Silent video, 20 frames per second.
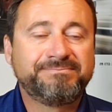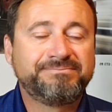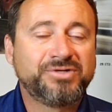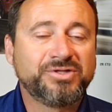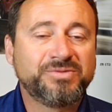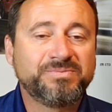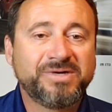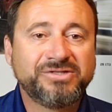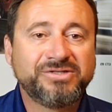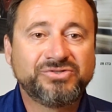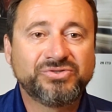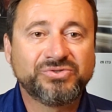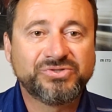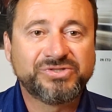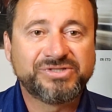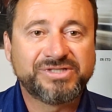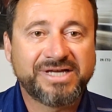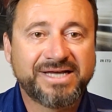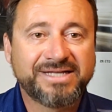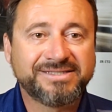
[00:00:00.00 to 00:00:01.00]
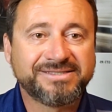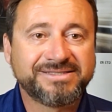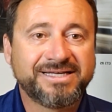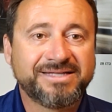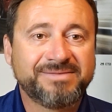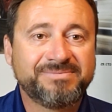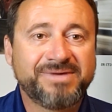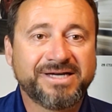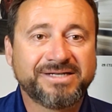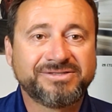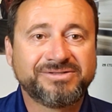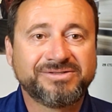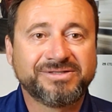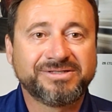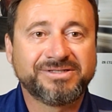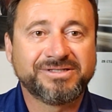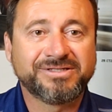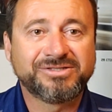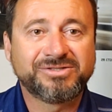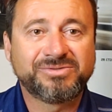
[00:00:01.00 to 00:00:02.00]
put my 2 cents, get back to a
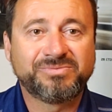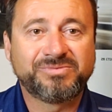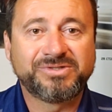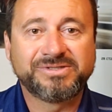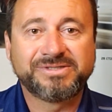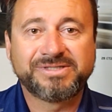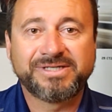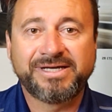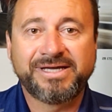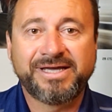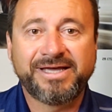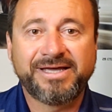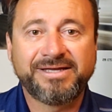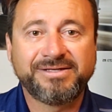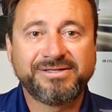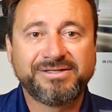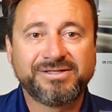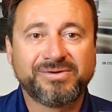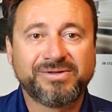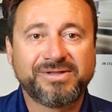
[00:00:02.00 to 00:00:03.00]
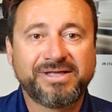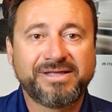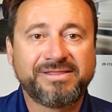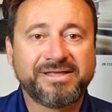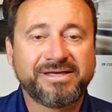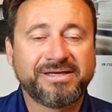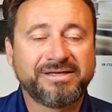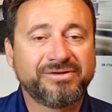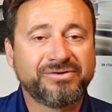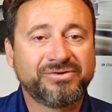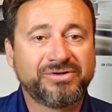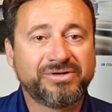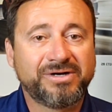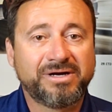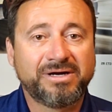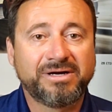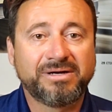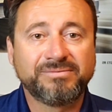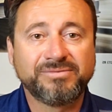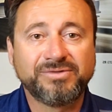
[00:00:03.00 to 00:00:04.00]
customer, say, hey, you know, I think
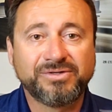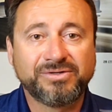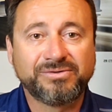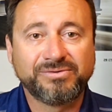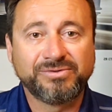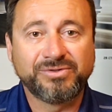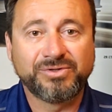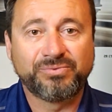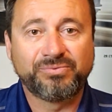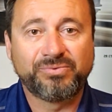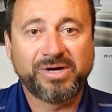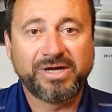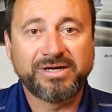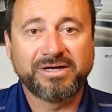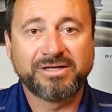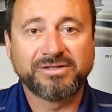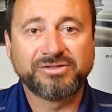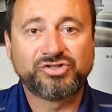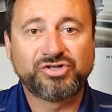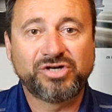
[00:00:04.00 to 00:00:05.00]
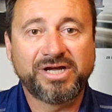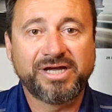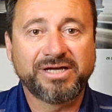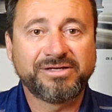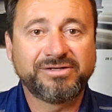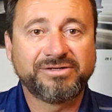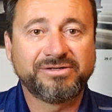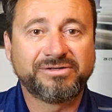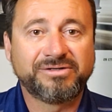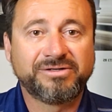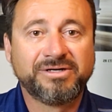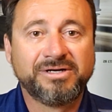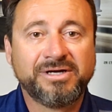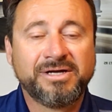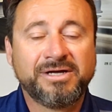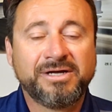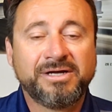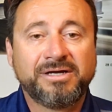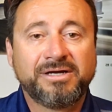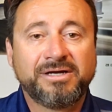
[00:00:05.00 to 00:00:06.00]
you're right on track. You're
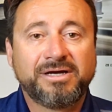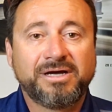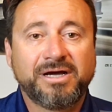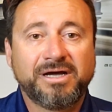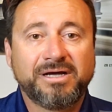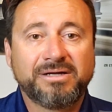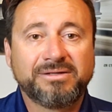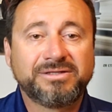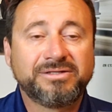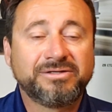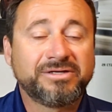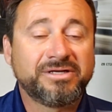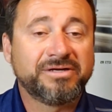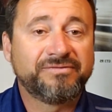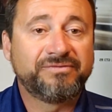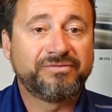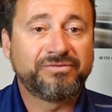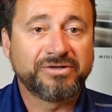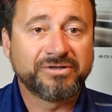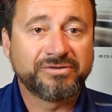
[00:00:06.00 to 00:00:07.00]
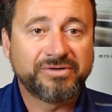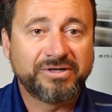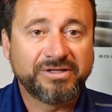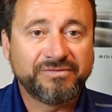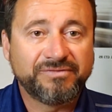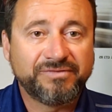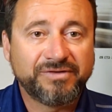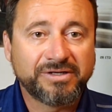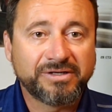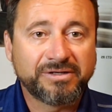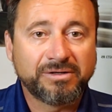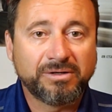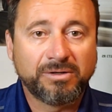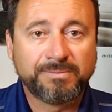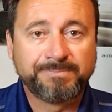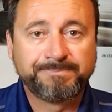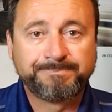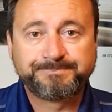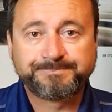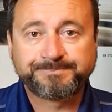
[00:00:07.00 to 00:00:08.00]
looking for a great
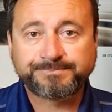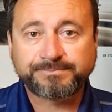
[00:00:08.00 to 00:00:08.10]
vehicle.